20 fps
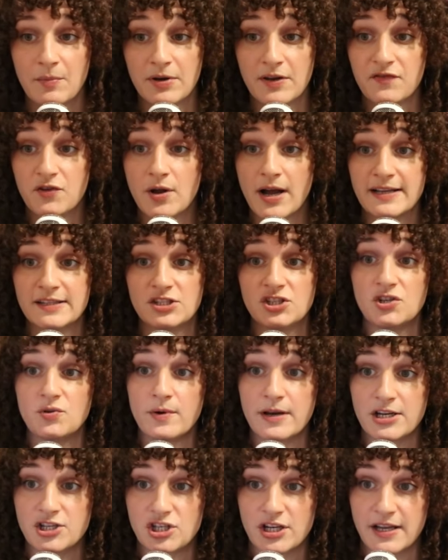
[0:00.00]
But if you guys do
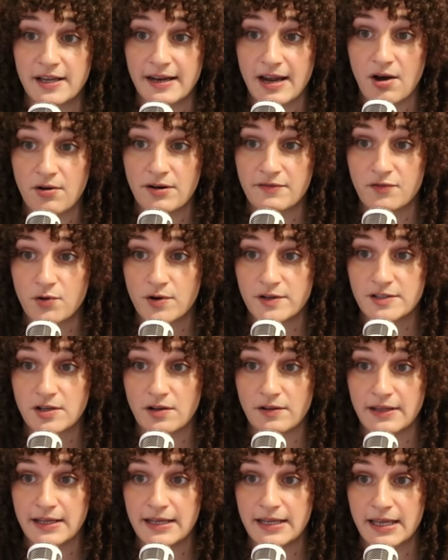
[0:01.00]
want to check it out, of course,
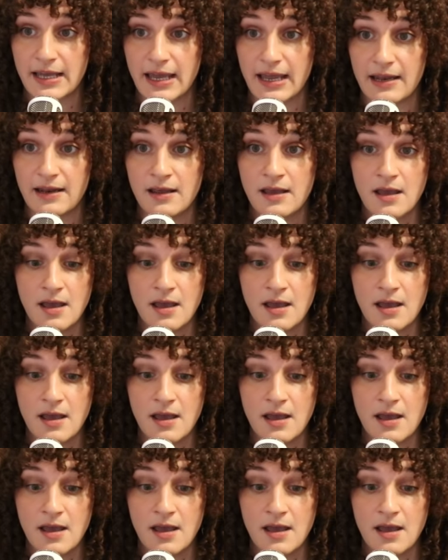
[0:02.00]
I'll link it.